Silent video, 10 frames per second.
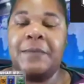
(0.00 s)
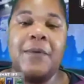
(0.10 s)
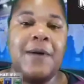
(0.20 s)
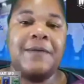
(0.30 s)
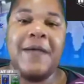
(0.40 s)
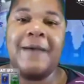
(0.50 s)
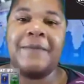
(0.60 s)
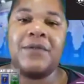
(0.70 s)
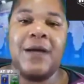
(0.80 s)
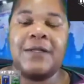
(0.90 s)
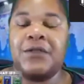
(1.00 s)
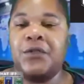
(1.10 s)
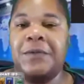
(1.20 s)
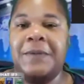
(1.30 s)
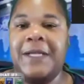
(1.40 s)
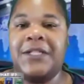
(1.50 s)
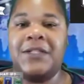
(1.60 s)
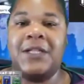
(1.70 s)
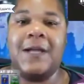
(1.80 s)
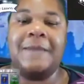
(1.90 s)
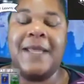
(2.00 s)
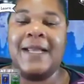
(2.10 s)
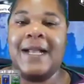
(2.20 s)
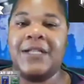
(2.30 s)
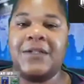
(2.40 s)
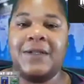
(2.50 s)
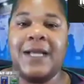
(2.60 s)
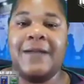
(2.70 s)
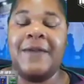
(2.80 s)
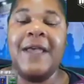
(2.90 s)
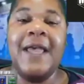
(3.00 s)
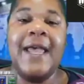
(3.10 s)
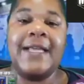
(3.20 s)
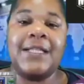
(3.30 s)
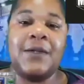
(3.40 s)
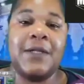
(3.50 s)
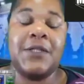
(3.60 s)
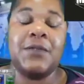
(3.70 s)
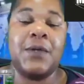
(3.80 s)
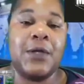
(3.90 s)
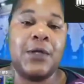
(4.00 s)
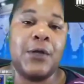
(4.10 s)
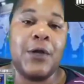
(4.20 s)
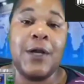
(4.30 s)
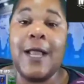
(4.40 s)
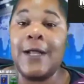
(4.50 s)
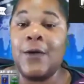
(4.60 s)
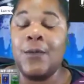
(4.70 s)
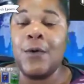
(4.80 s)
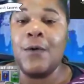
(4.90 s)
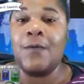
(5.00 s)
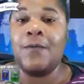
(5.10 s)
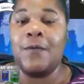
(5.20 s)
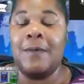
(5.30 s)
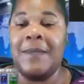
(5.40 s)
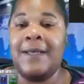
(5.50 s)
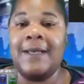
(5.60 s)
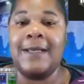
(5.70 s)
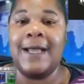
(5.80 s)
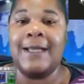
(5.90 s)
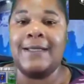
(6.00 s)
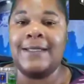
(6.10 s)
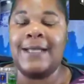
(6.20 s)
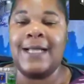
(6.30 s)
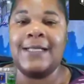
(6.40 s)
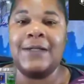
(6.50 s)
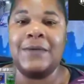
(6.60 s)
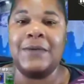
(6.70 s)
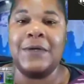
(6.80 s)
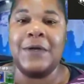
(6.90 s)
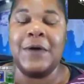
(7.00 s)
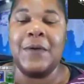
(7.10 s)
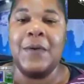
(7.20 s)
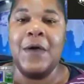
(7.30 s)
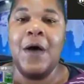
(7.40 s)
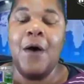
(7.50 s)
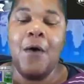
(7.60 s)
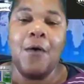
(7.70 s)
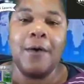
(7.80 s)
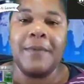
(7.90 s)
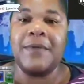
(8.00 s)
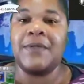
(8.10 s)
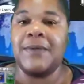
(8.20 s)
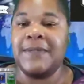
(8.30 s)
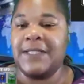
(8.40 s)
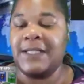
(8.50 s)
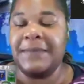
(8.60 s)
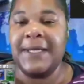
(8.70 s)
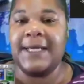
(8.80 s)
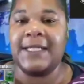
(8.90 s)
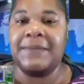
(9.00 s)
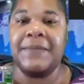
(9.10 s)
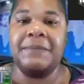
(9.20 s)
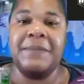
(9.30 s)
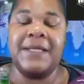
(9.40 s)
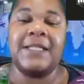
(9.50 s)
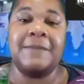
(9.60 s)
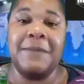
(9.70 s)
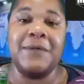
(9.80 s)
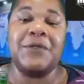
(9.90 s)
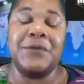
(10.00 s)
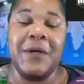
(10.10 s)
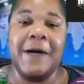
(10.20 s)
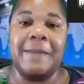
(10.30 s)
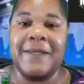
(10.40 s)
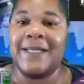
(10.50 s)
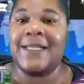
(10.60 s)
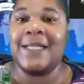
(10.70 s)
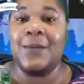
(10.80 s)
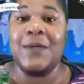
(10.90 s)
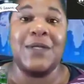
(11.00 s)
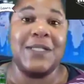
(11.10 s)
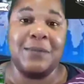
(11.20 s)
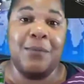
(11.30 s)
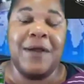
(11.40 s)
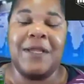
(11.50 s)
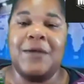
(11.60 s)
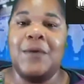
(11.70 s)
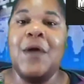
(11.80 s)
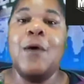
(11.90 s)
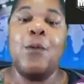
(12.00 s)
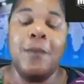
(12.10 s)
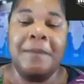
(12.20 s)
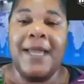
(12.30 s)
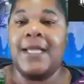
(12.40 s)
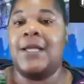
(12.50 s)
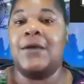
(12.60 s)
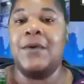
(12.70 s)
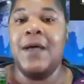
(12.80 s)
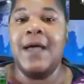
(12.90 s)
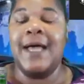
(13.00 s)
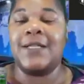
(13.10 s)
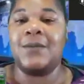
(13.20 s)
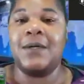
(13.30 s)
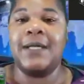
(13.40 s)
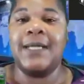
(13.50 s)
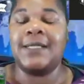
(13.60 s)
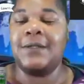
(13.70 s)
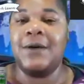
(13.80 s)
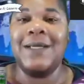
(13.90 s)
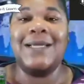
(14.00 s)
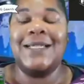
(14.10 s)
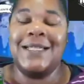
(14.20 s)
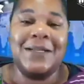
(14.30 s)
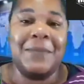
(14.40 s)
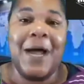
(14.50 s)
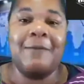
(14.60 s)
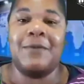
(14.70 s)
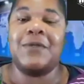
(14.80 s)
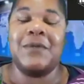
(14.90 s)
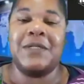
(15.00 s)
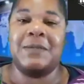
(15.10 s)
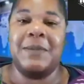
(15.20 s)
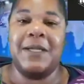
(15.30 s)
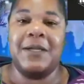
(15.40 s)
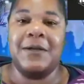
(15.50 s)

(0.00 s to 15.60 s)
The point of having trials and tribulations come in and out your life is so that you can learn and grow from it. And not, it's not to, you know, harm you, so to speak. It's meant to build you up. As I said, what doesn't break you will make you. As well as, you know, it's in the Bible, so to speak.